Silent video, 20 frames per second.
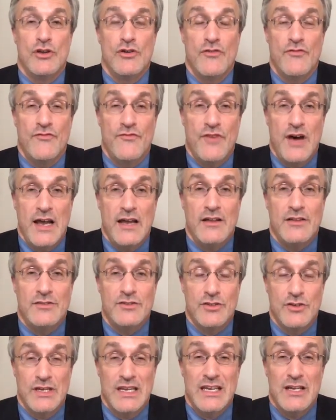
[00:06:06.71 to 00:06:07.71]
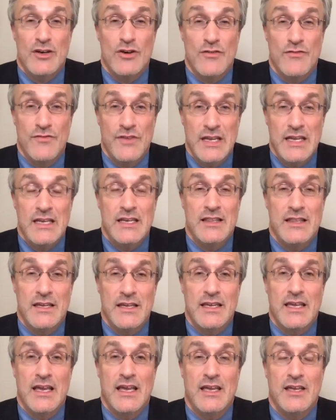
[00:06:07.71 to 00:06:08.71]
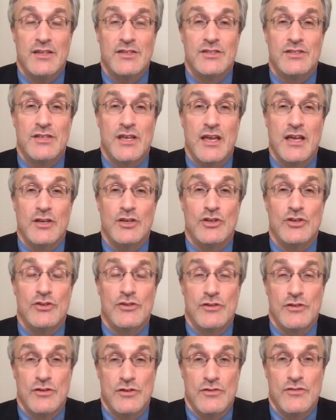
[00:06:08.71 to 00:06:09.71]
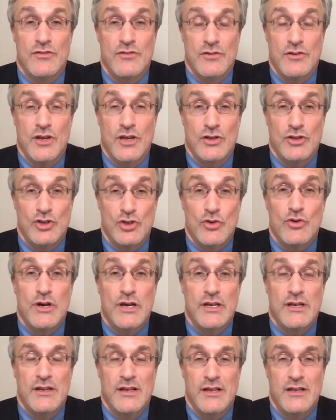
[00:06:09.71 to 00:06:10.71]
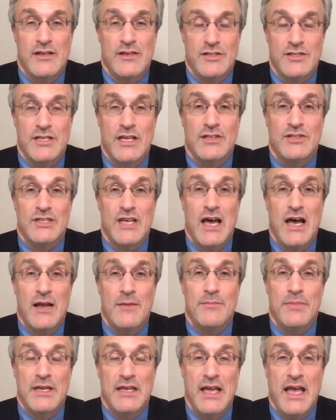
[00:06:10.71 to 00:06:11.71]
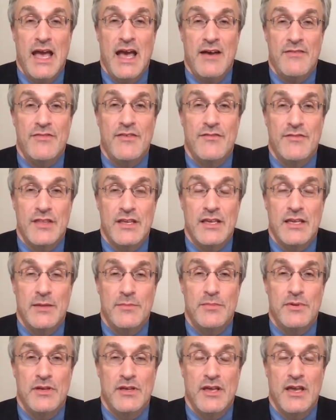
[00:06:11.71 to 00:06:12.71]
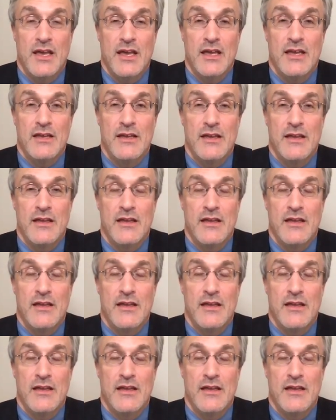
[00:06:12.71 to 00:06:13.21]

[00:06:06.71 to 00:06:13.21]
filed to intervene in the case and join, in a sense, on behalf of the EPA